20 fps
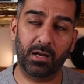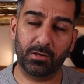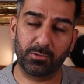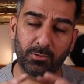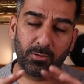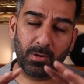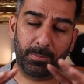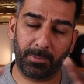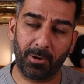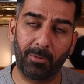I'll
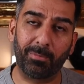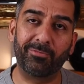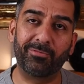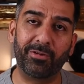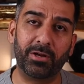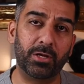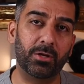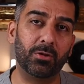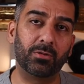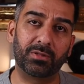do a proper
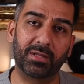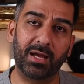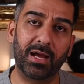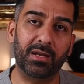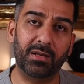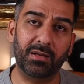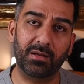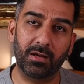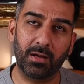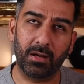video on
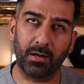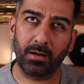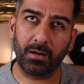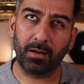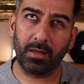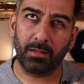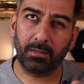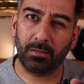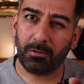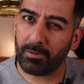
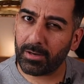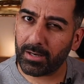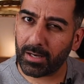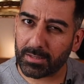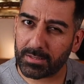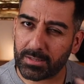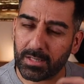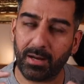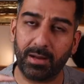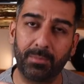that in 3
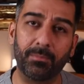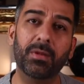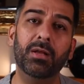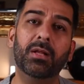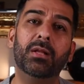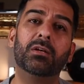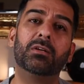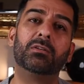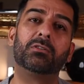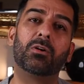days' time.
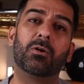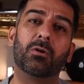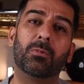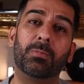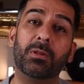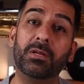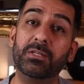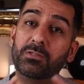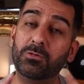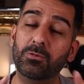
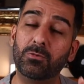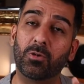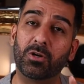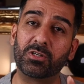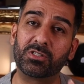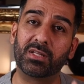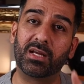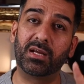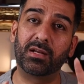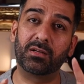So please do
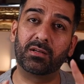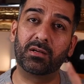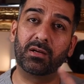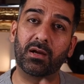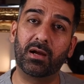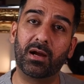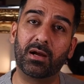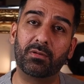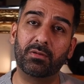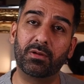watch that.
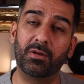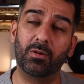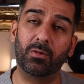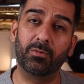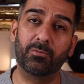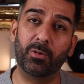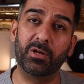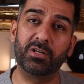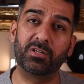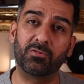You
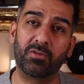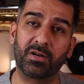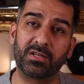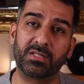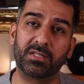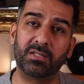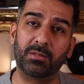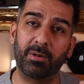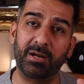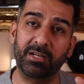know,
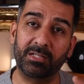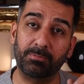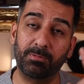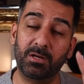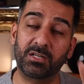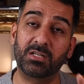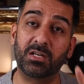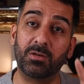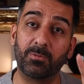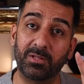winterizing the bike,
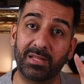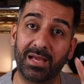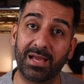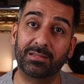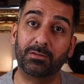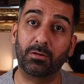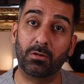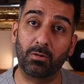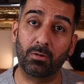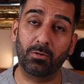especially with
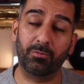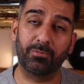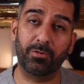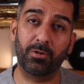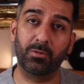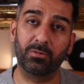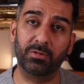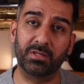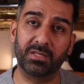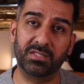ethanol
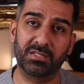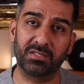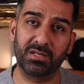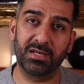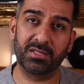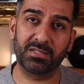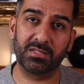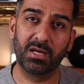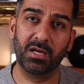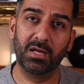fuel these
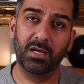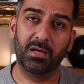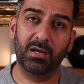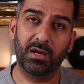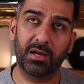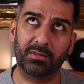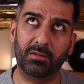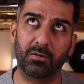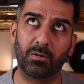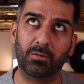days.
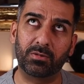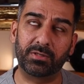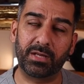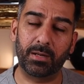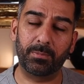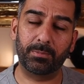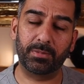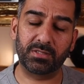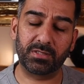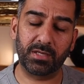Ethanol
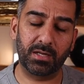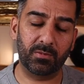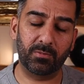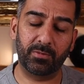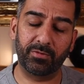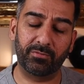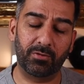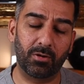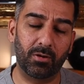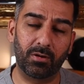
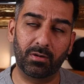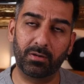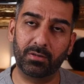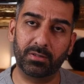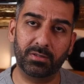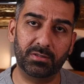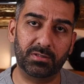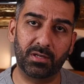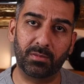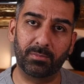10% we've got.
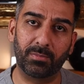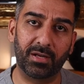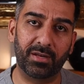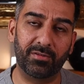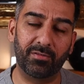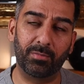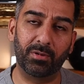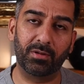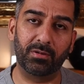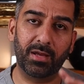It's
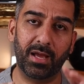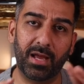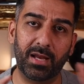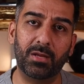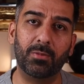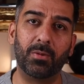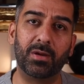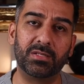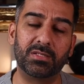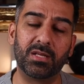unbelievable.
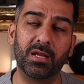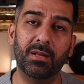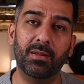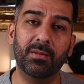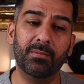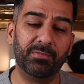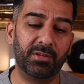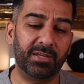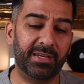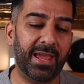Anyways,
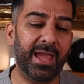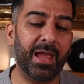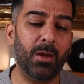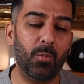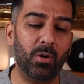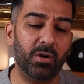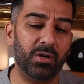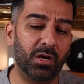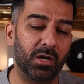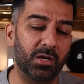
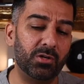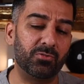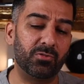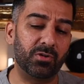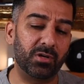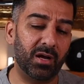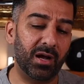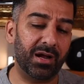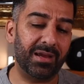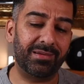
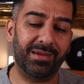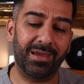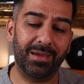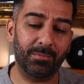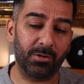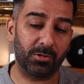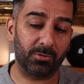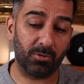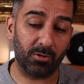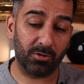K100, I
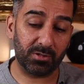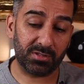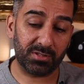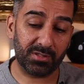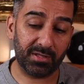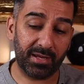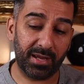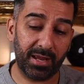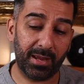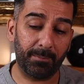came
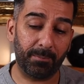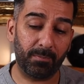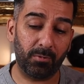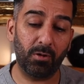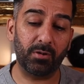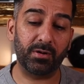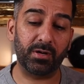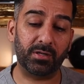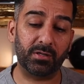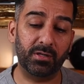across a
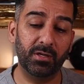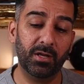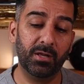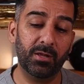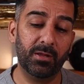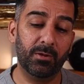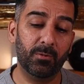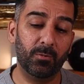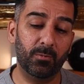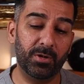product
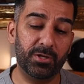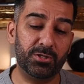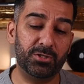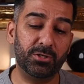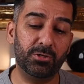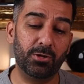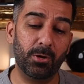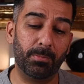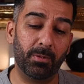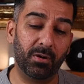
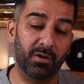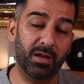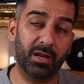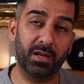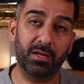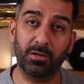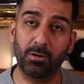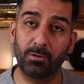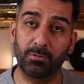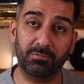which you put
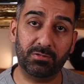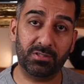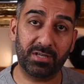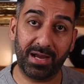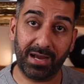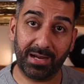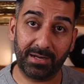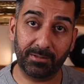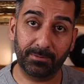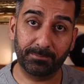in your
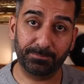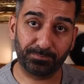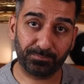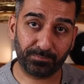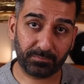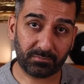tank.